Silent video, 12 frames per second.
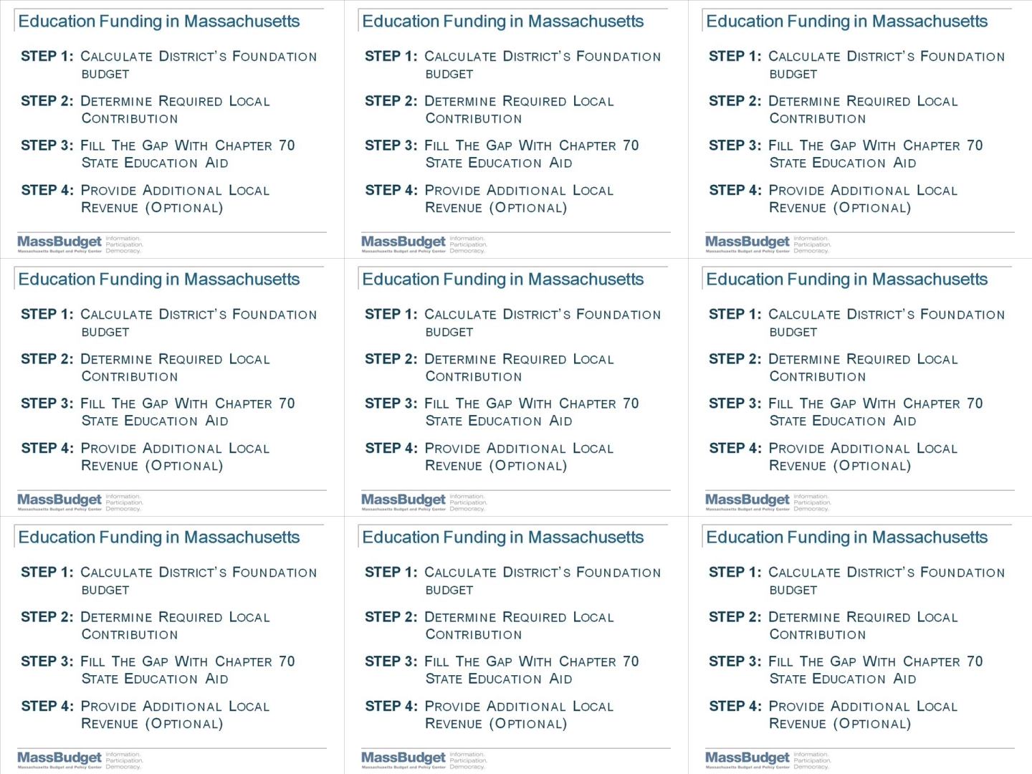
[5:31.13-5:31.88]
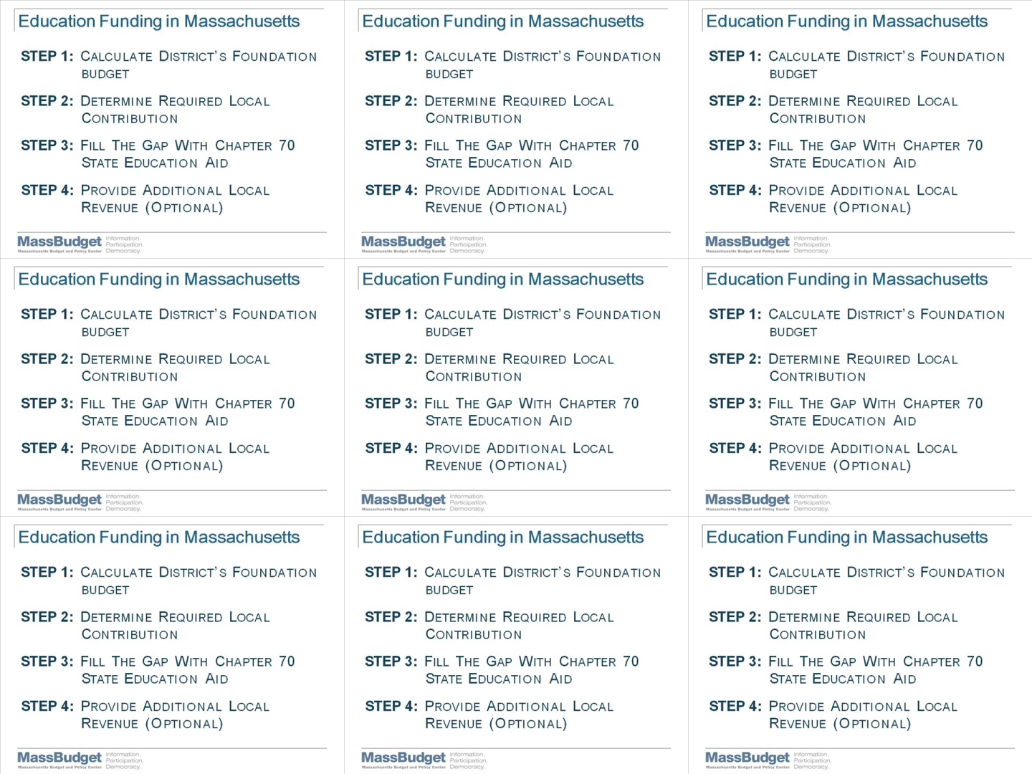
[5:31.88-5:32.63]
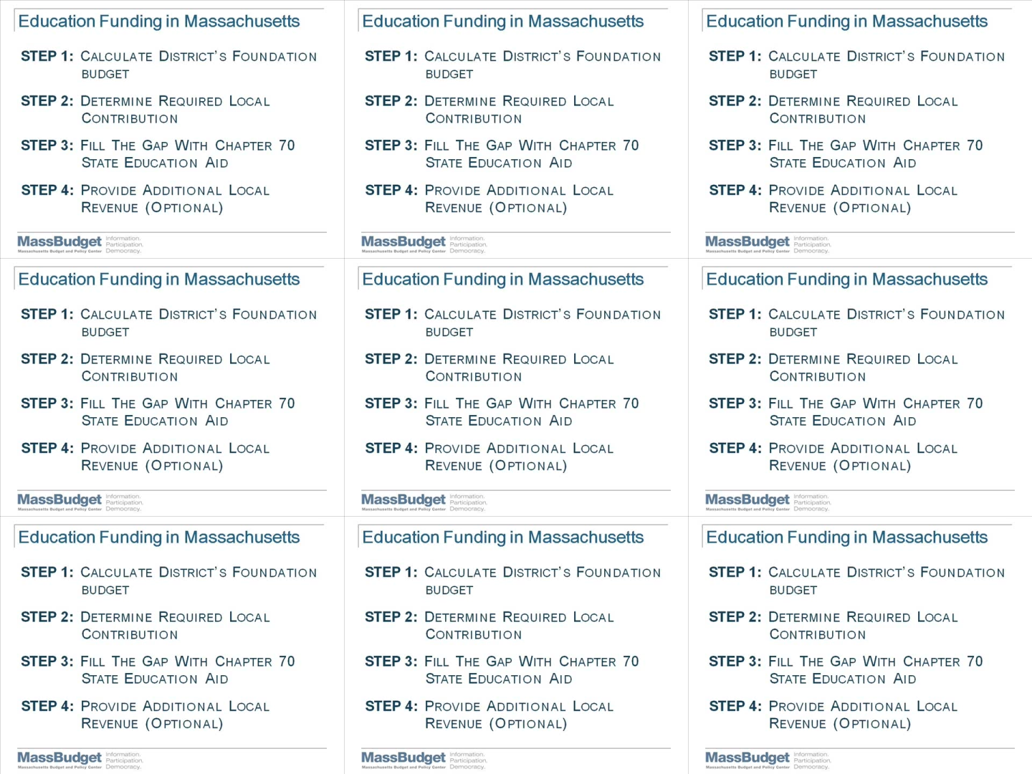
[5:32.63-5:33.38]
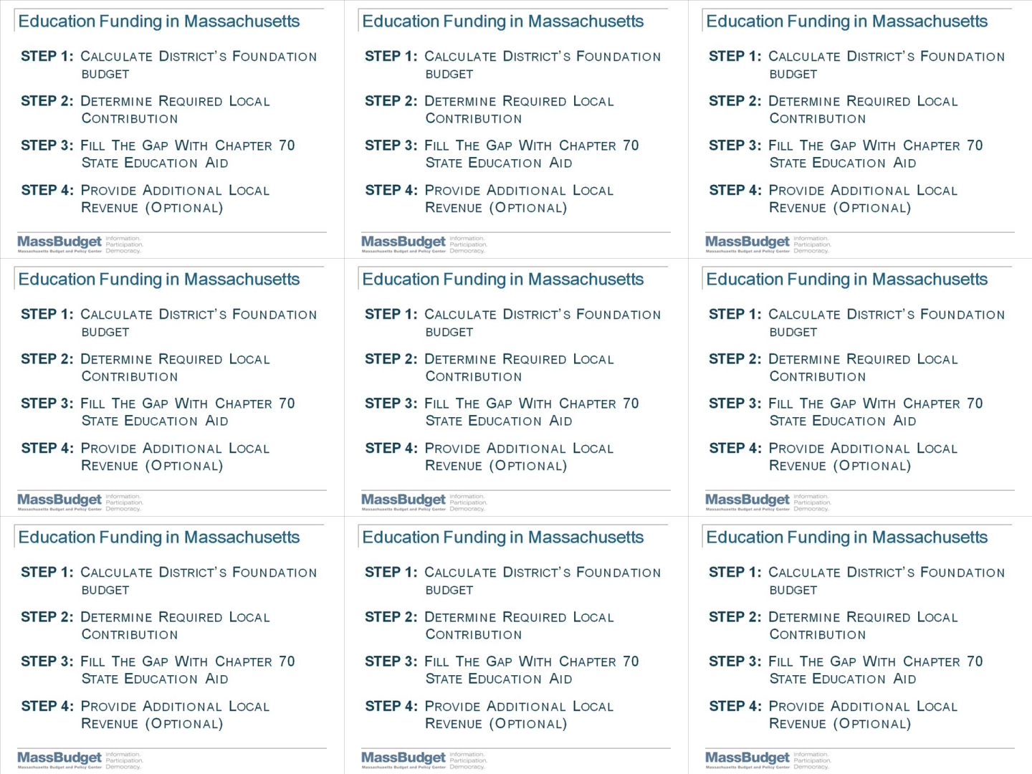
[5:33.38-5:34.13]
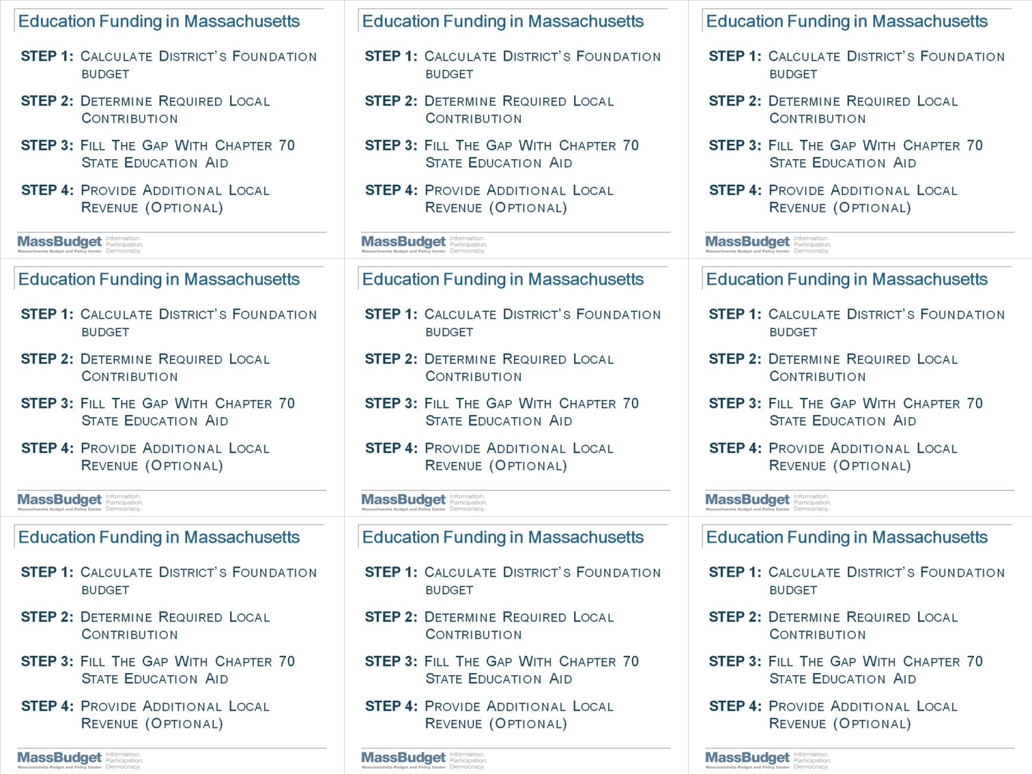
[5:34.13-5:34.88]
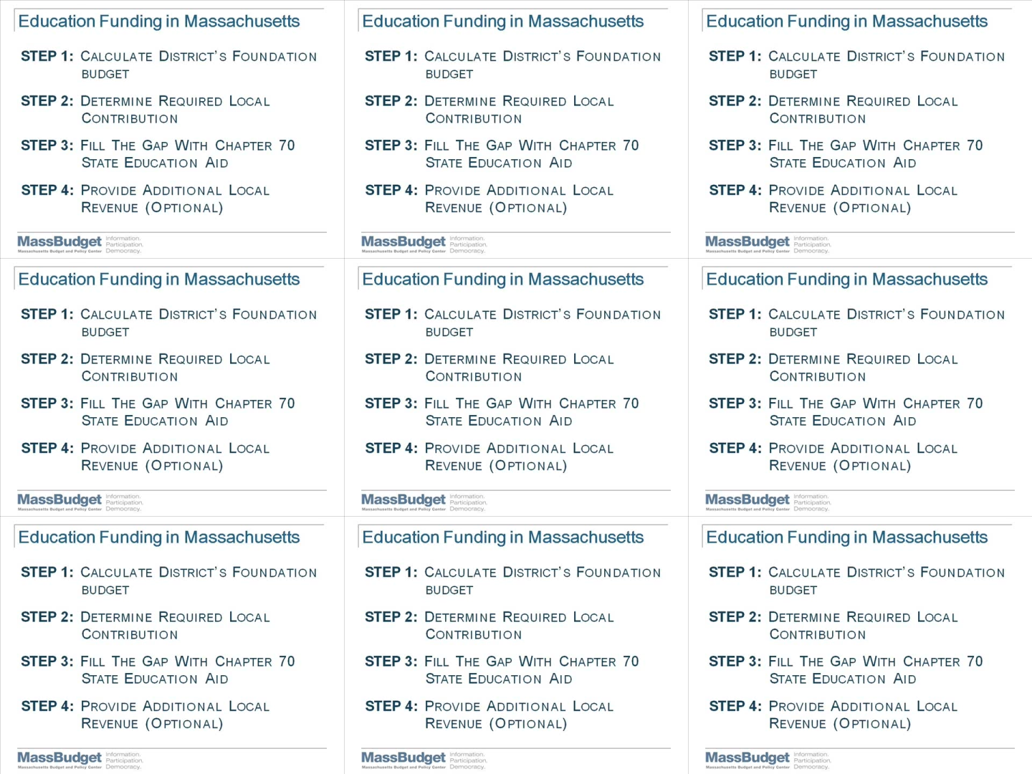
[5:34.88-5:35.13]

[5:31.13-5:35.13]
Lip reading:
Nobody's mouth can be seen.